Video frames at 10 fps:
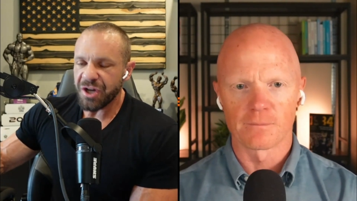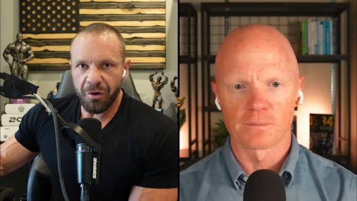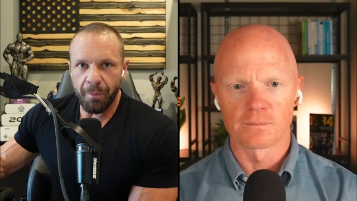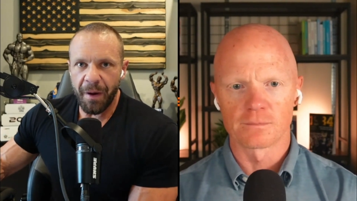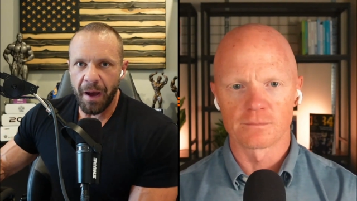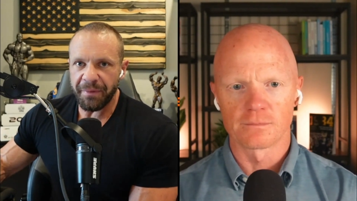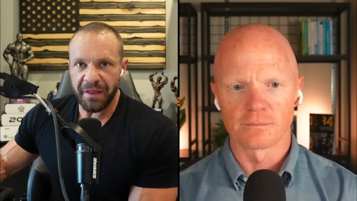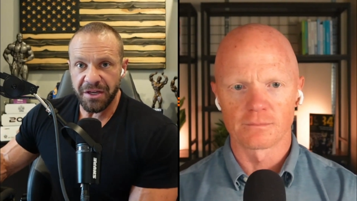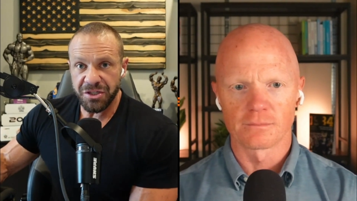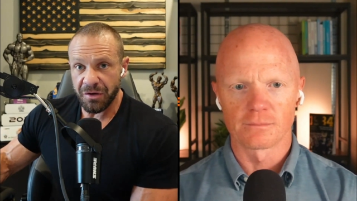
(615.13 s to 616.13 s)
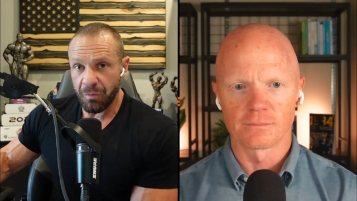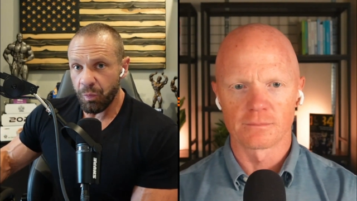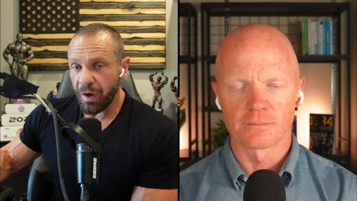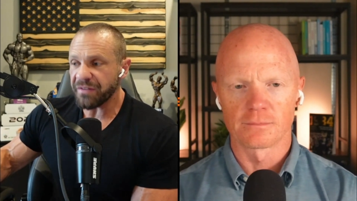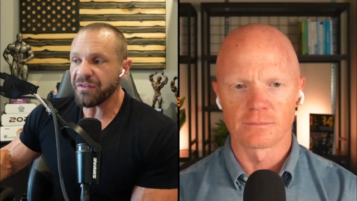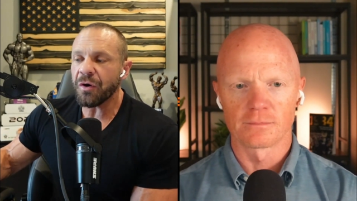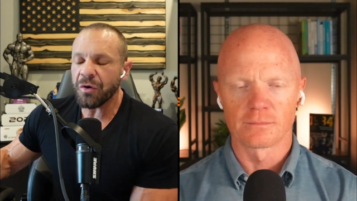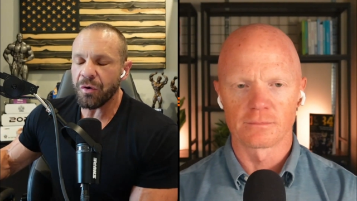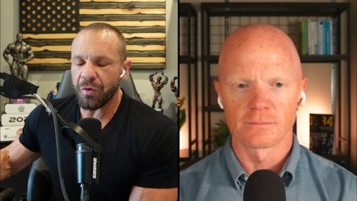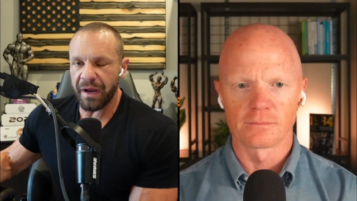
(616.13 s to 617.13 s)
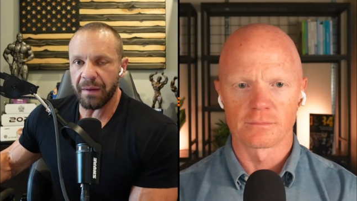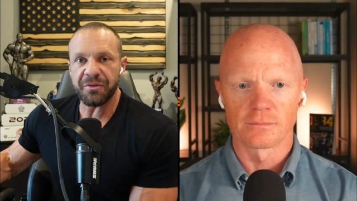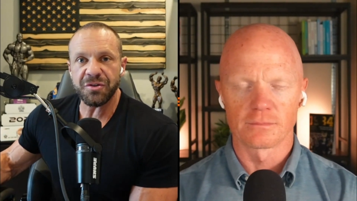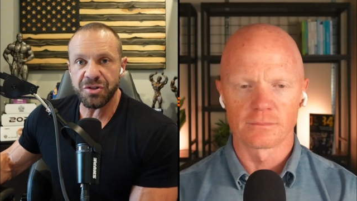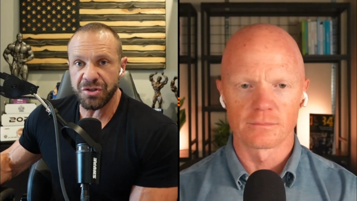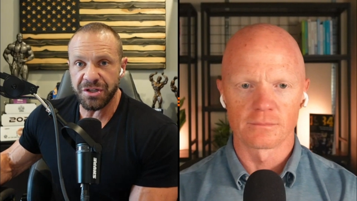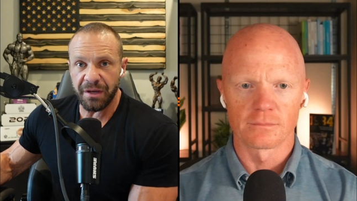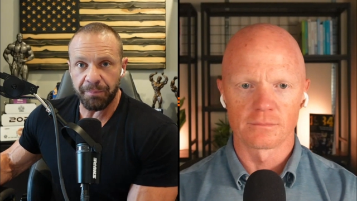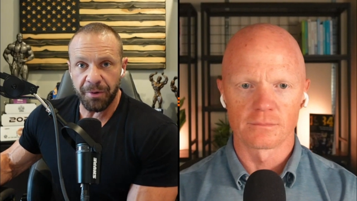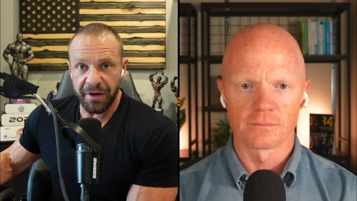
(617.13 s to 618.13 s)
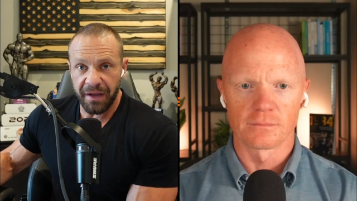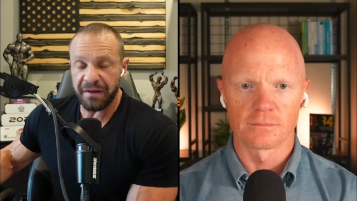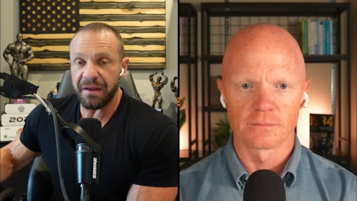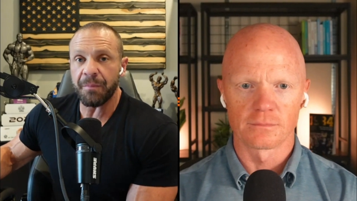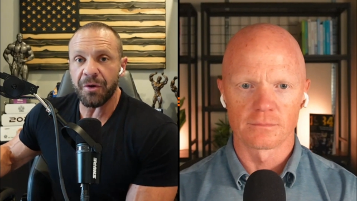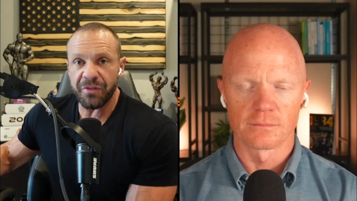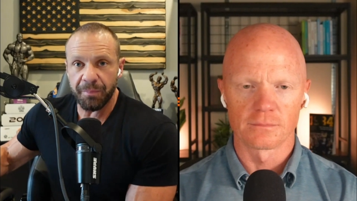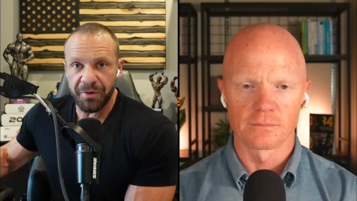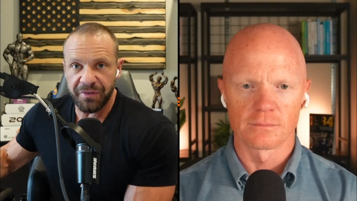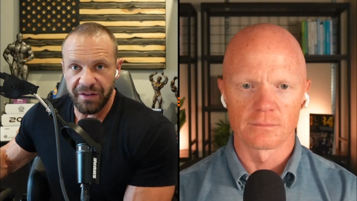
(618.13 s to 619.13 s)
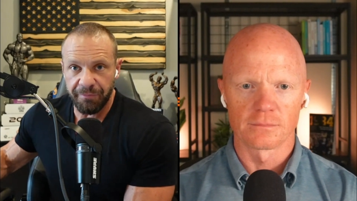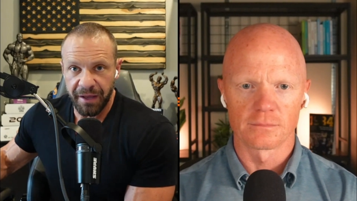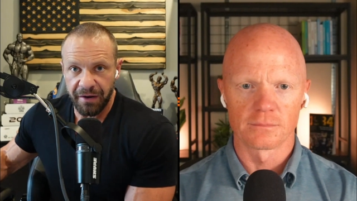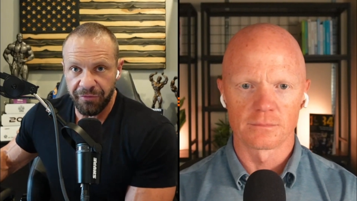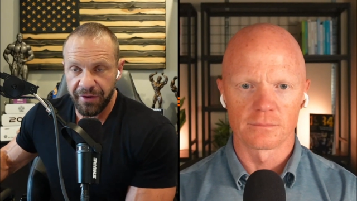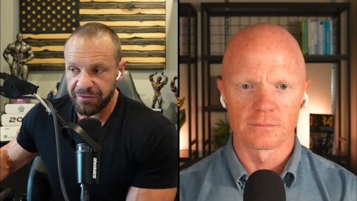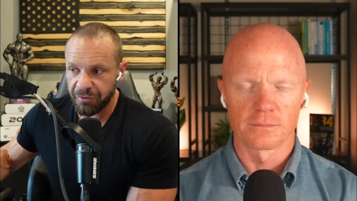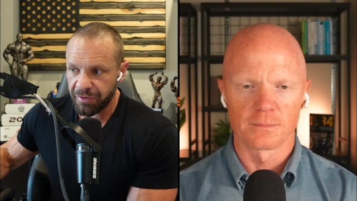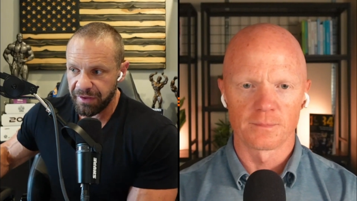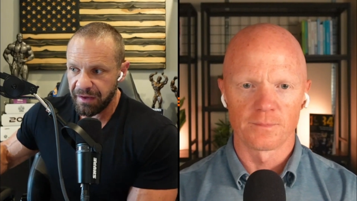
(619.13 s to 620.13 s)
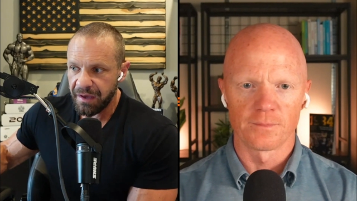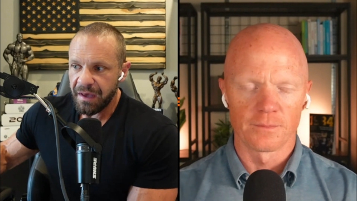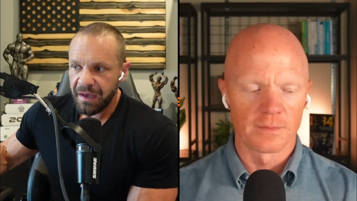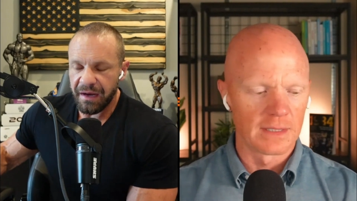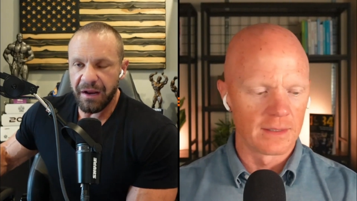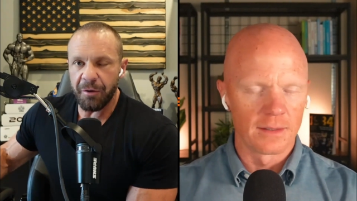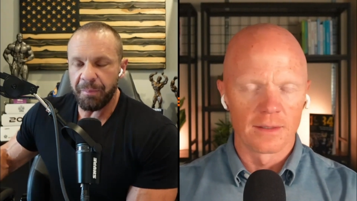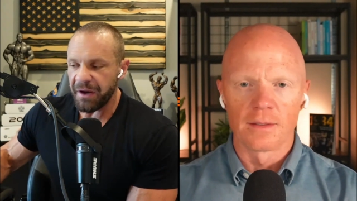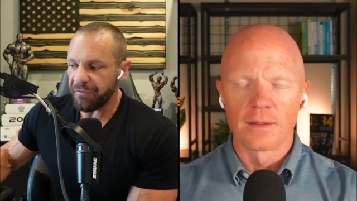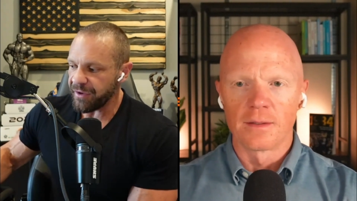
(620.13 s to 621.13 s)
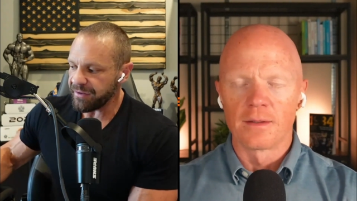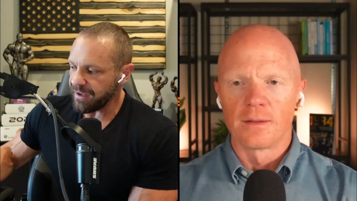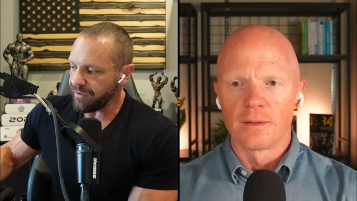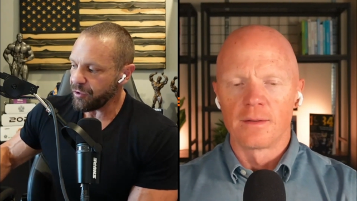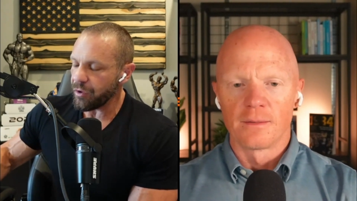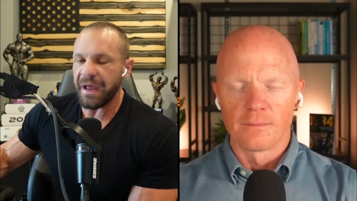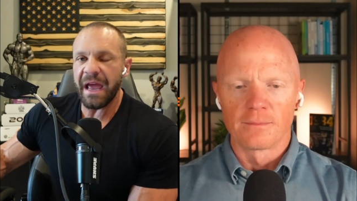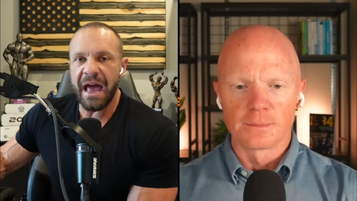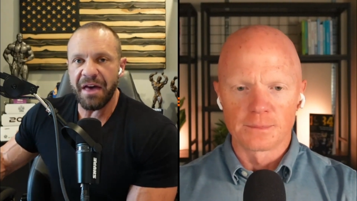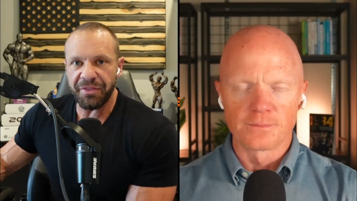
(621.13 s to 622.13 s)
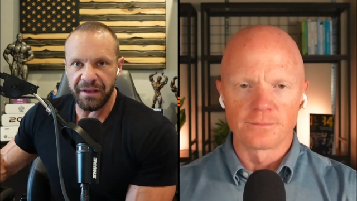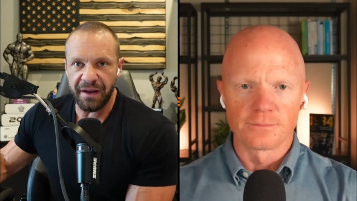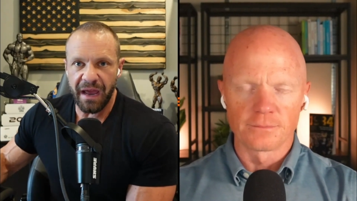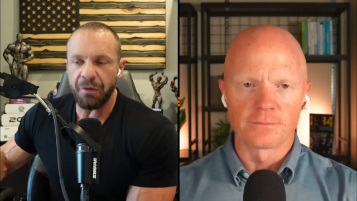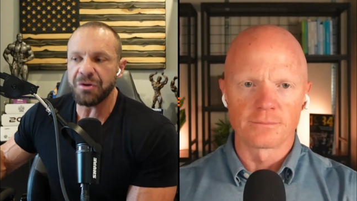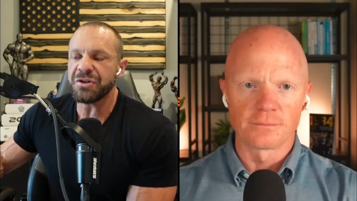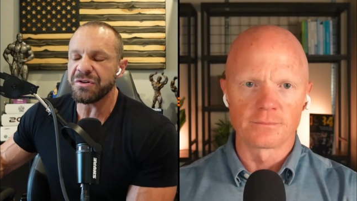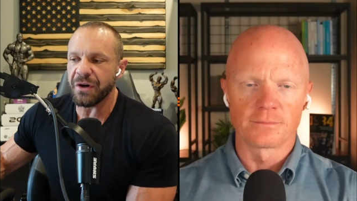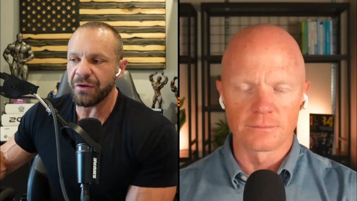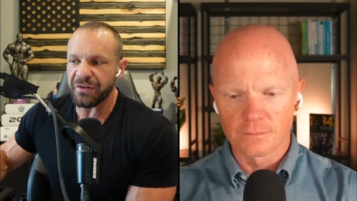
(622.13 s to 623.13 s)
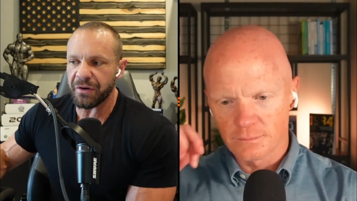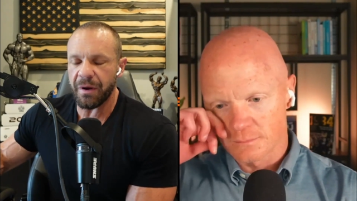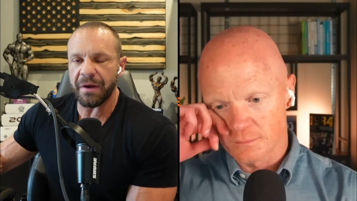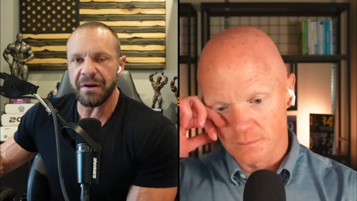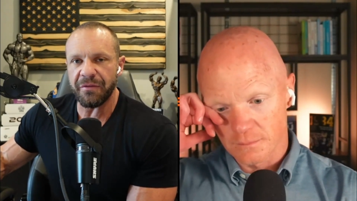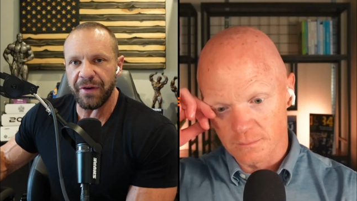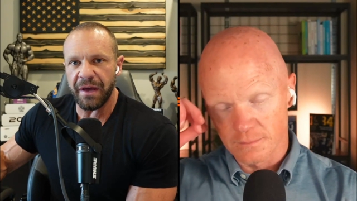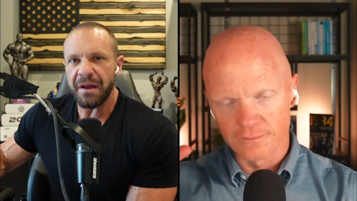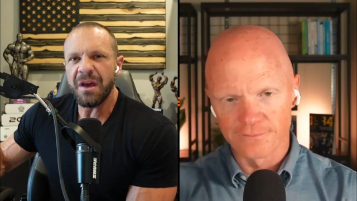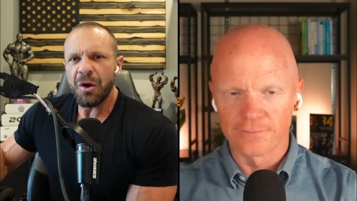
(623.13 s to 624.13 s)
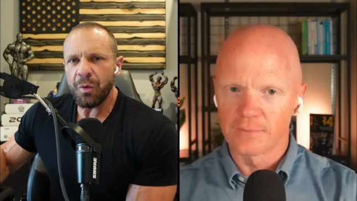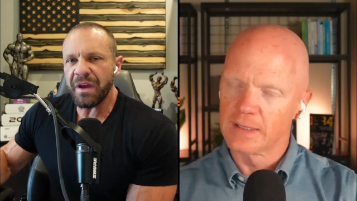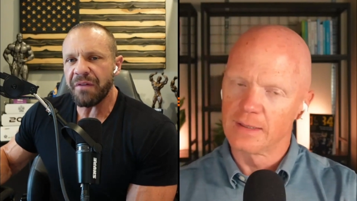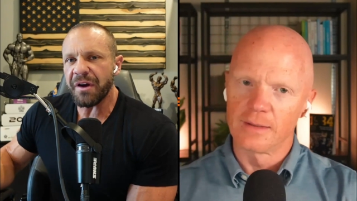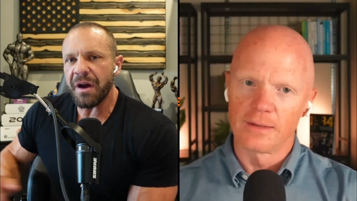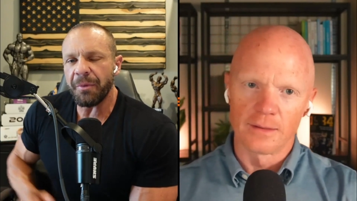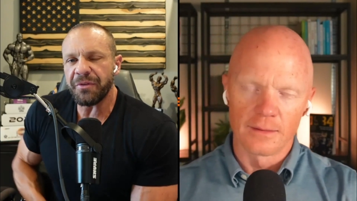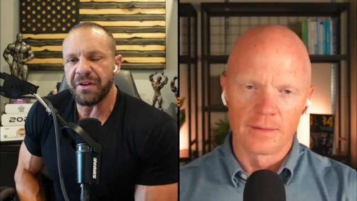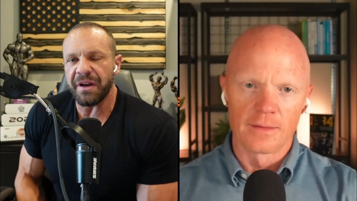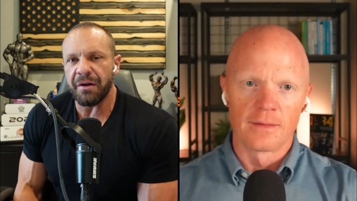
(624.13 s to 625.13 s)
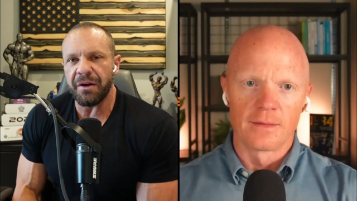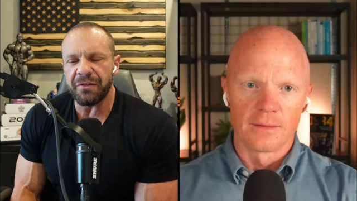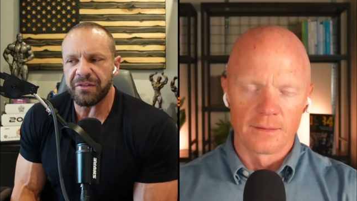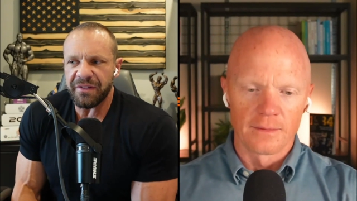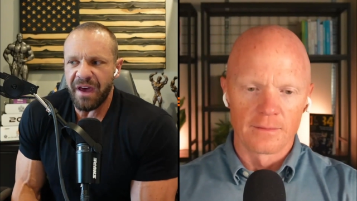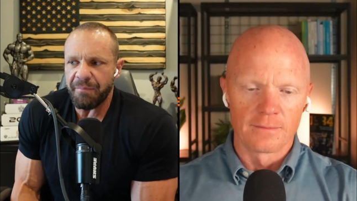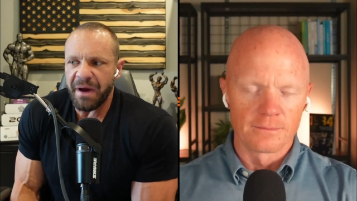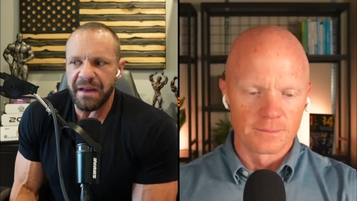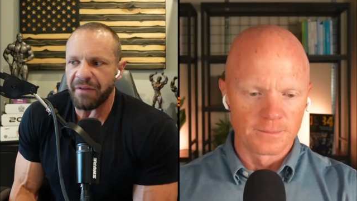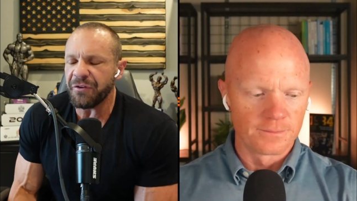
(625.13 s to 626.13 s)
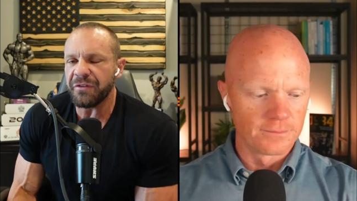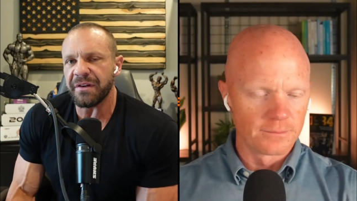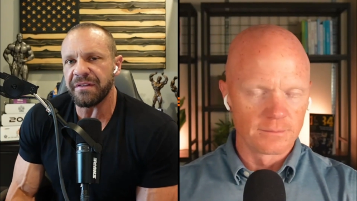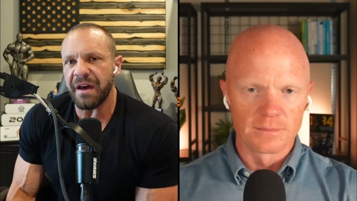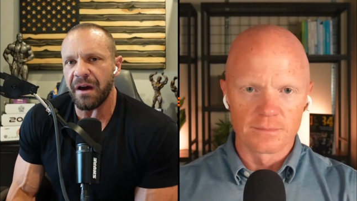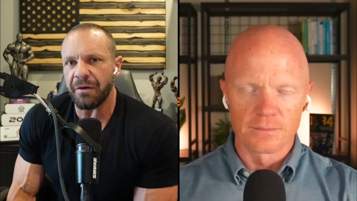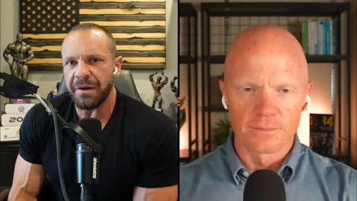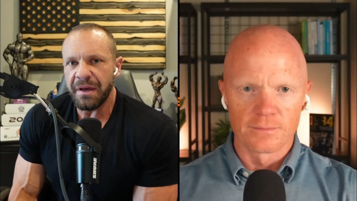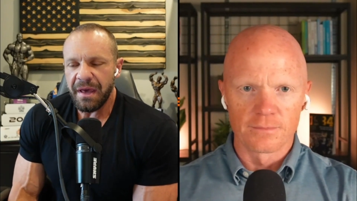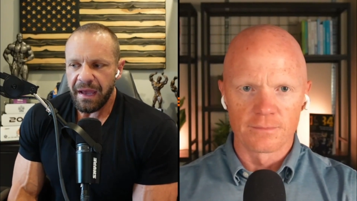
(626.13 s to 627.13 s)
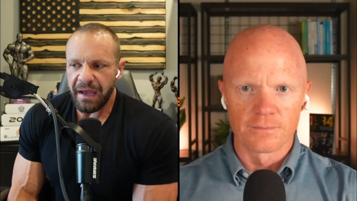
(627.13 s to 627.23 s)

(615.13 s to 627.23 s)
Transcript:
Speaker 1: general population, what total grams should you get per day to get most of the perceived benefits or the inherent benefits? If you're an athlete, how would you dose it around an event? Can we give a couple scenarios? Because I have my nephews in town,